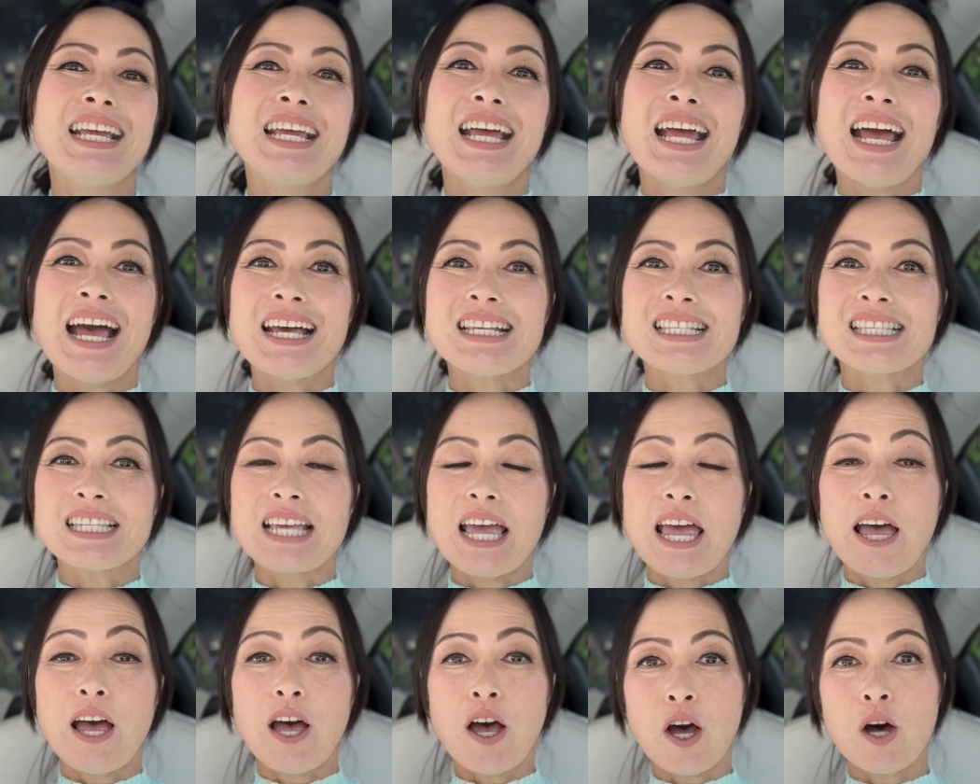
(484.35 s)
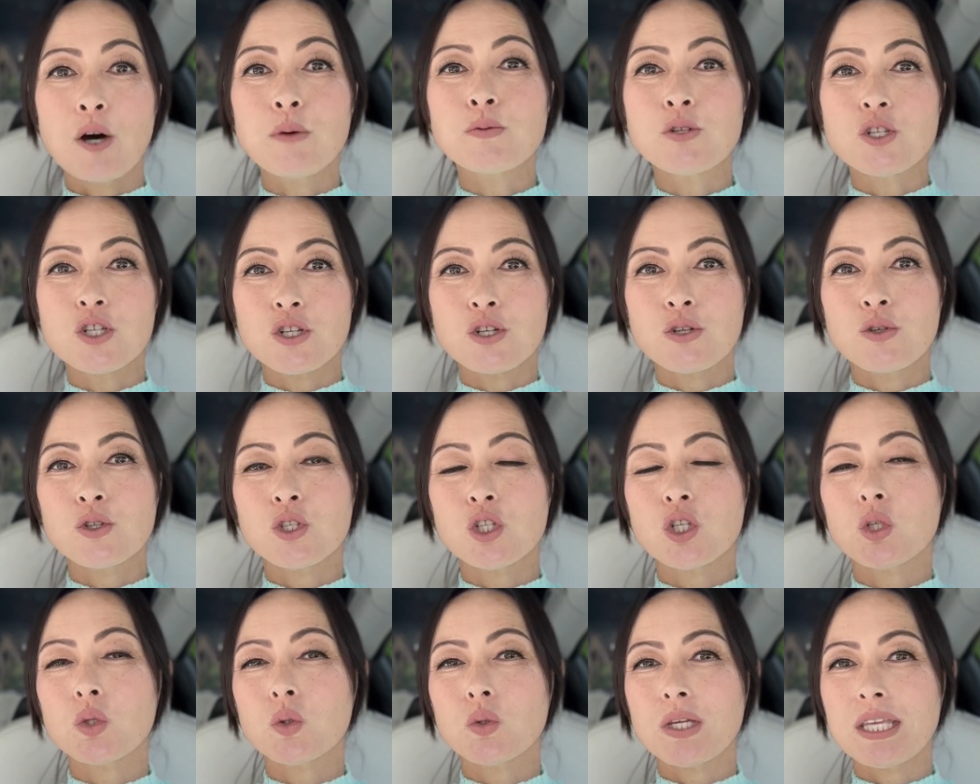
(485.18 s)
has helped you
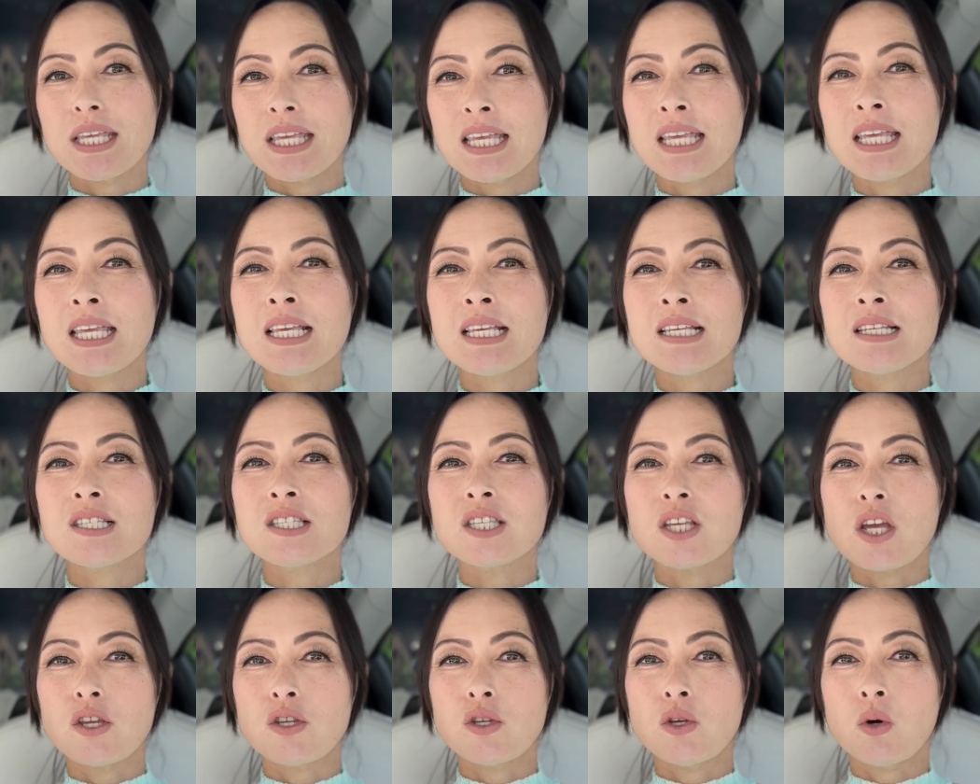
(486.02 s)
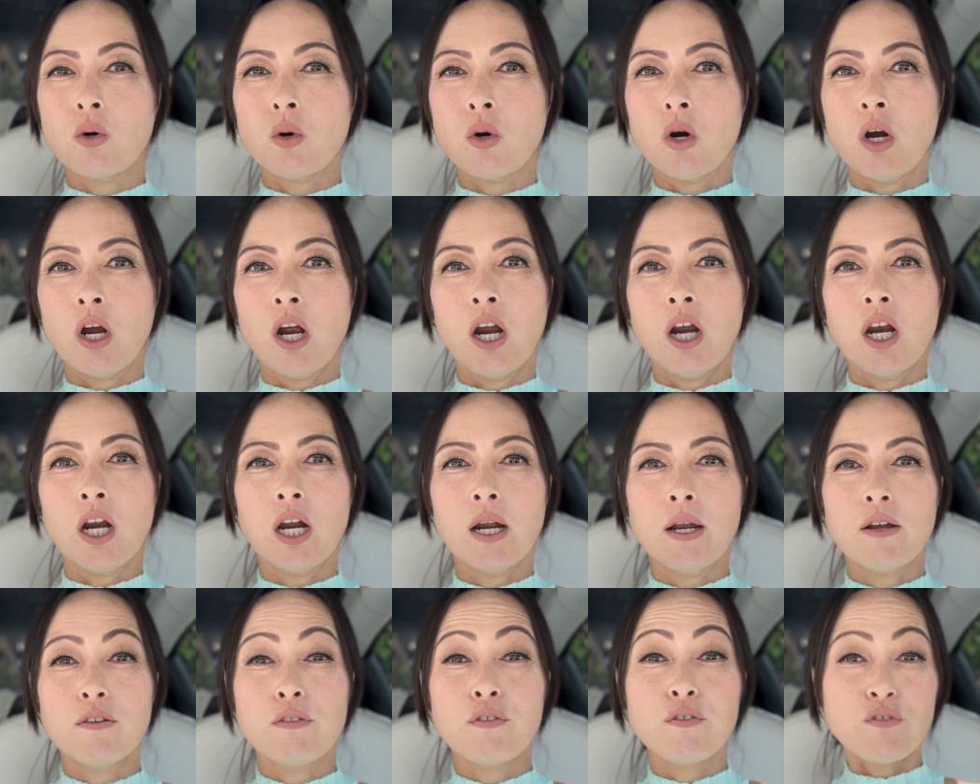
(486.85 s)
to ease your
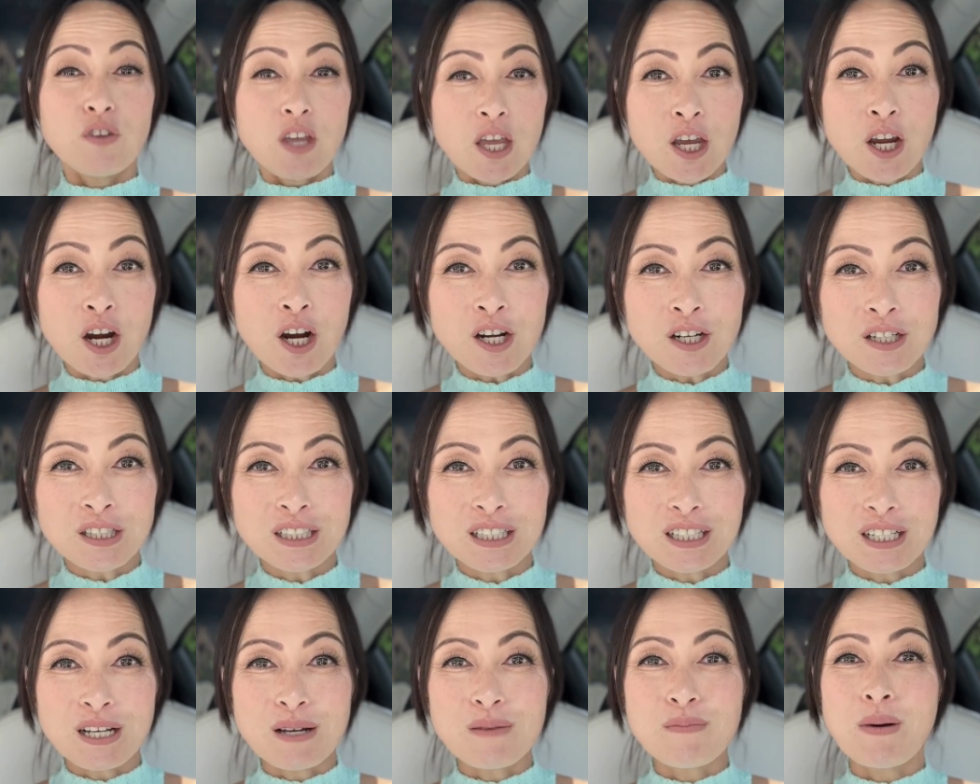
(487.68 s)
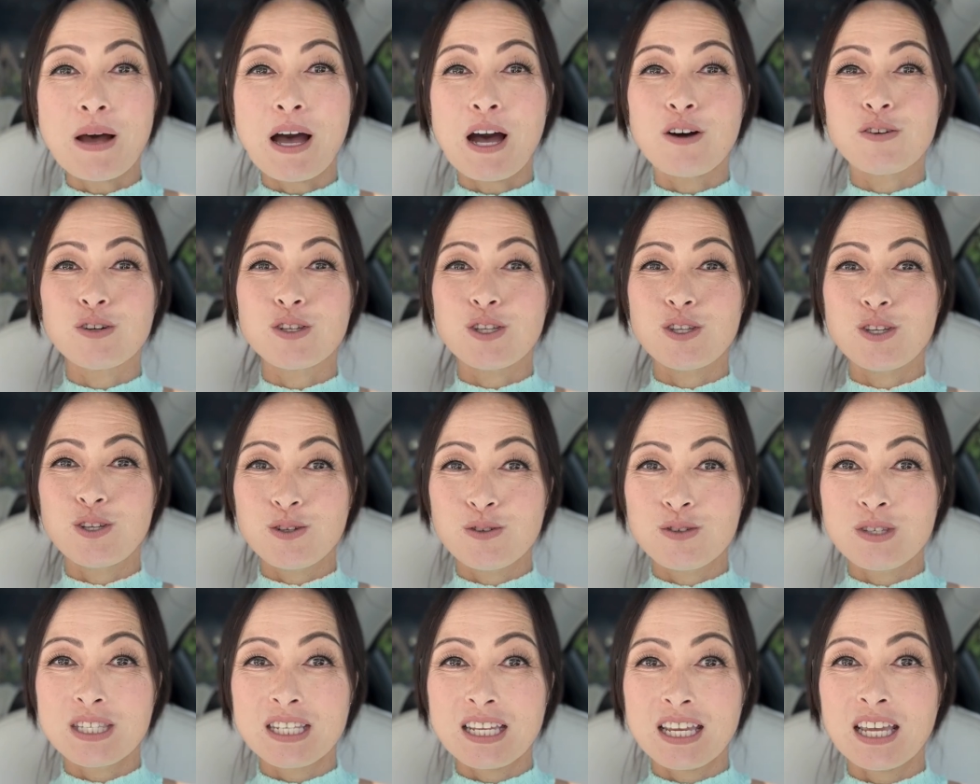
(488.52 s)
fear about
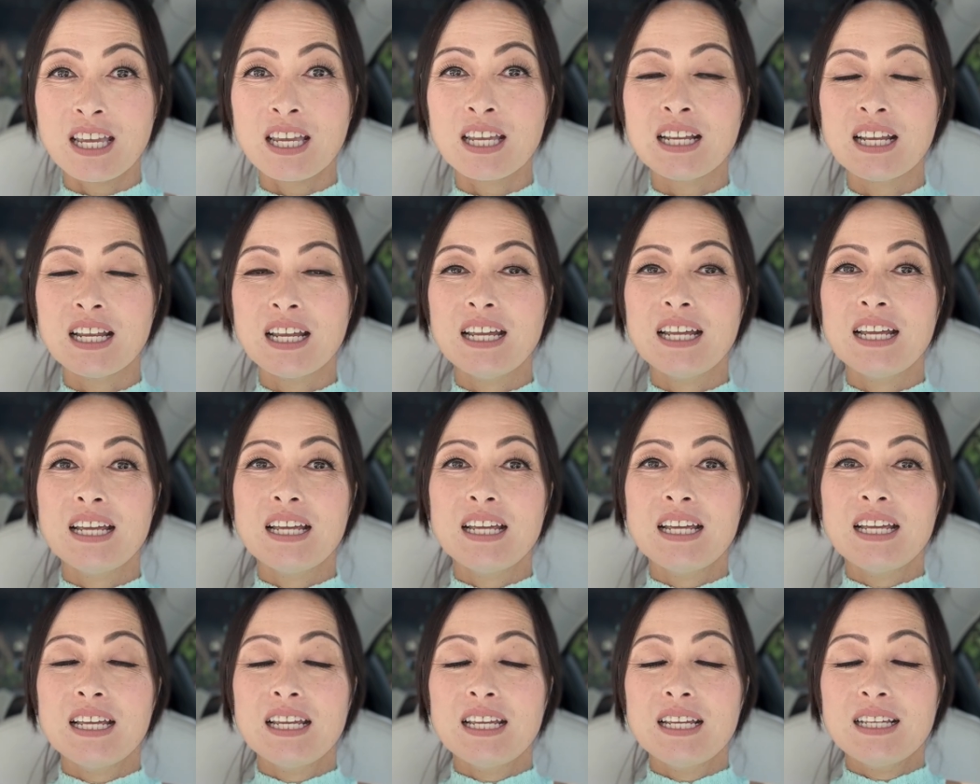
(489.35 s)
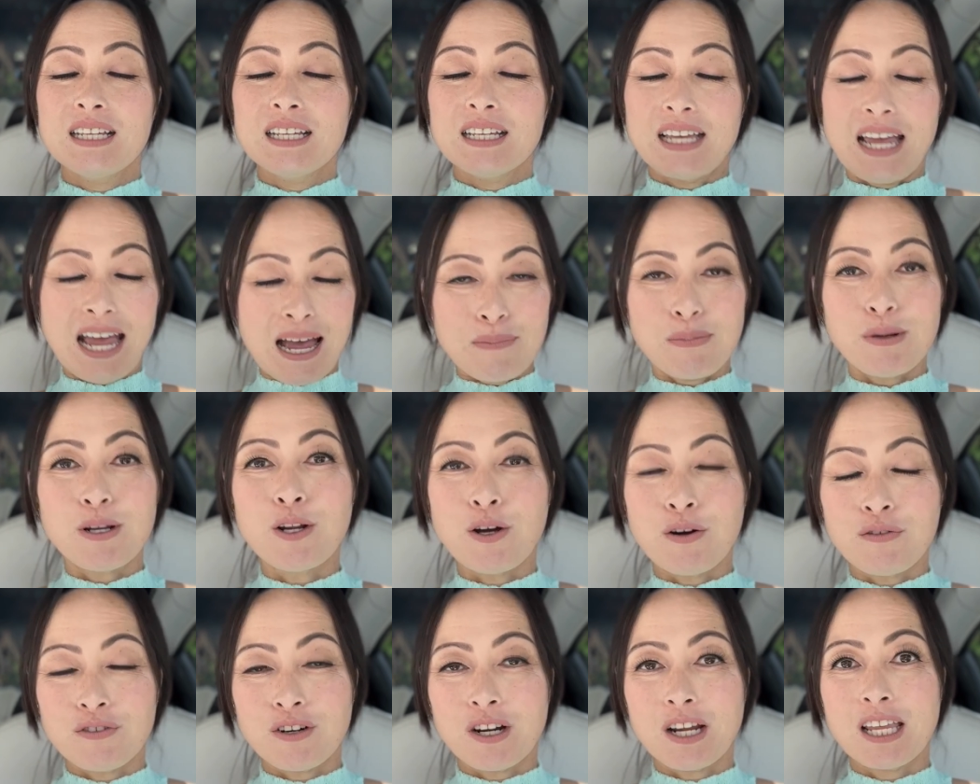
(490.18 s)
using cabin
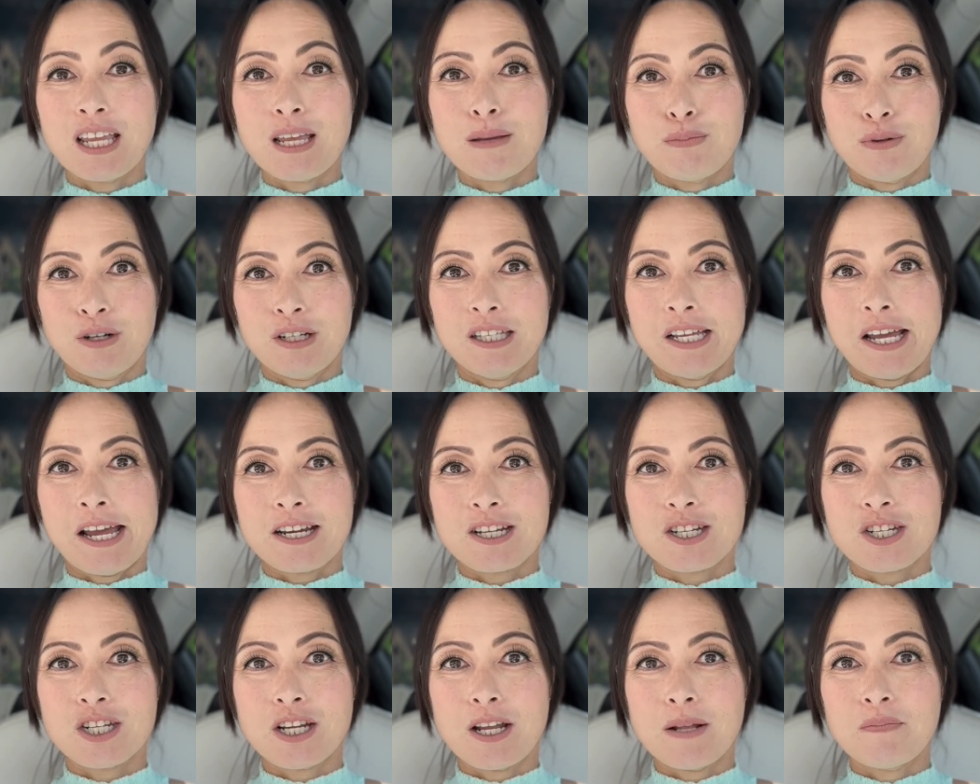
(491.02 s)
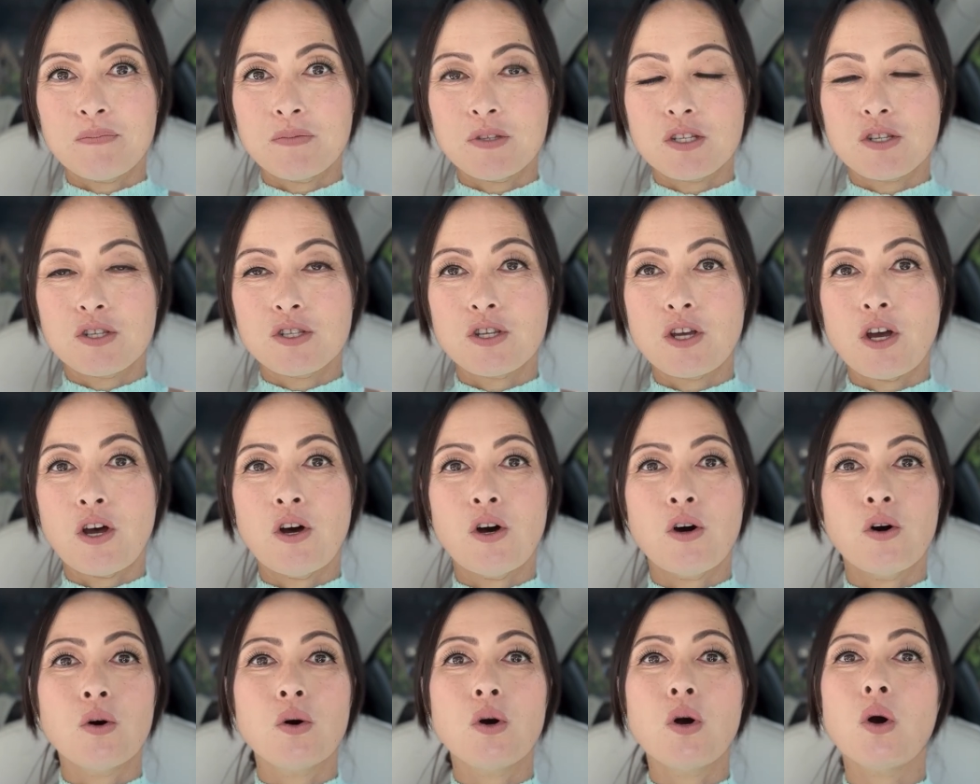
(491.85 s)
overheat protection.
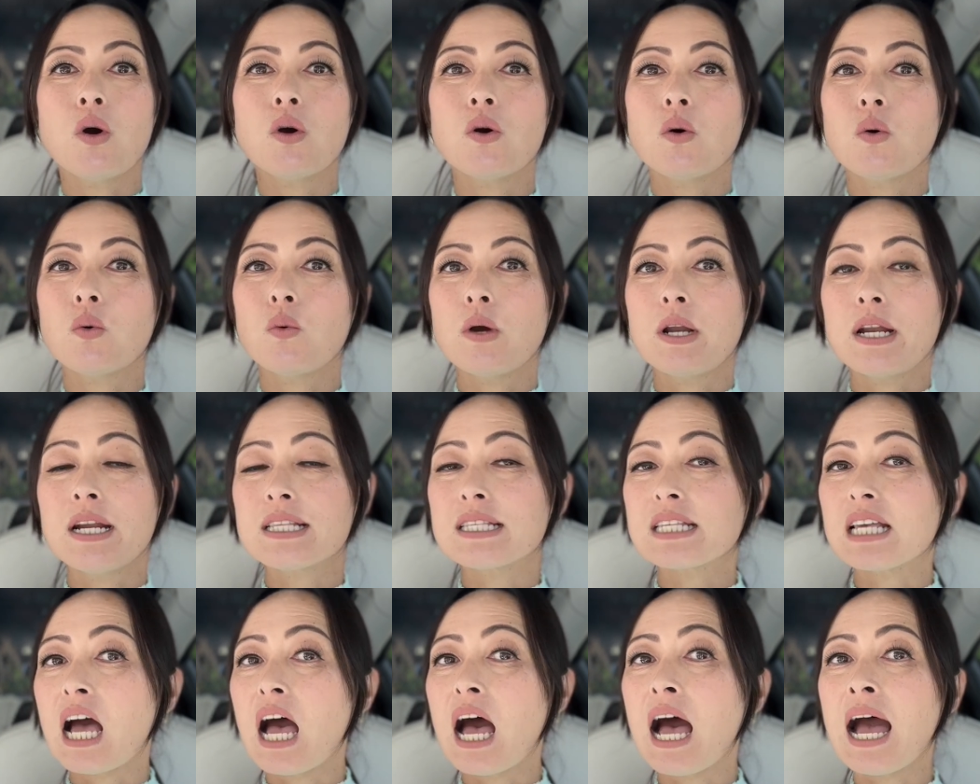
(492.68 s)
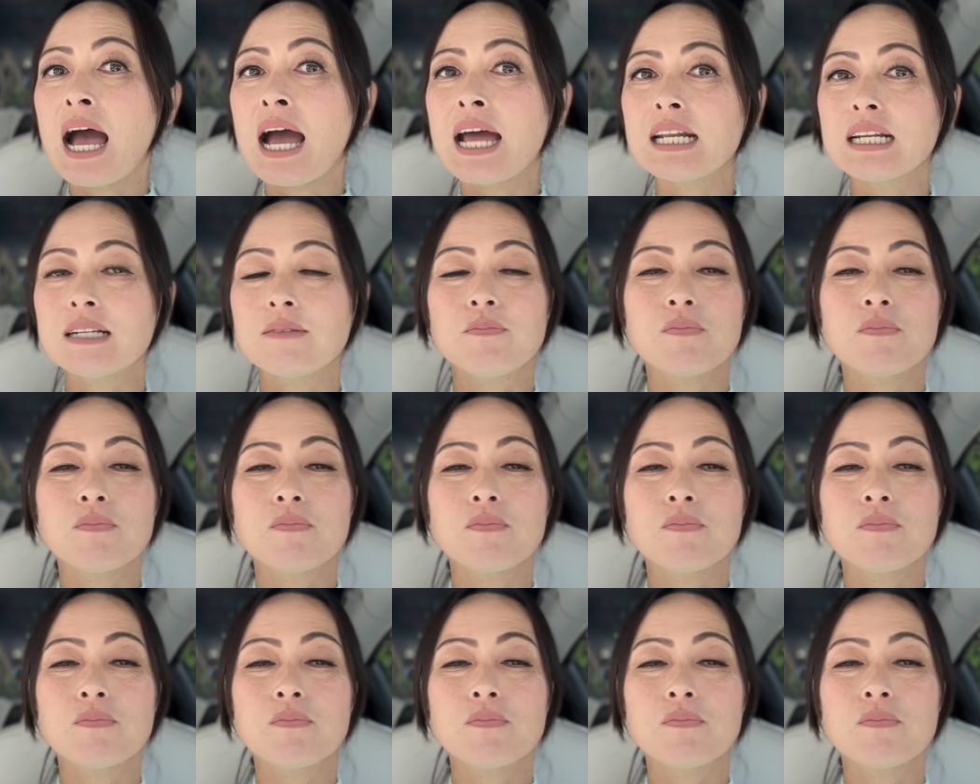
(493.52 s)
So when it's hot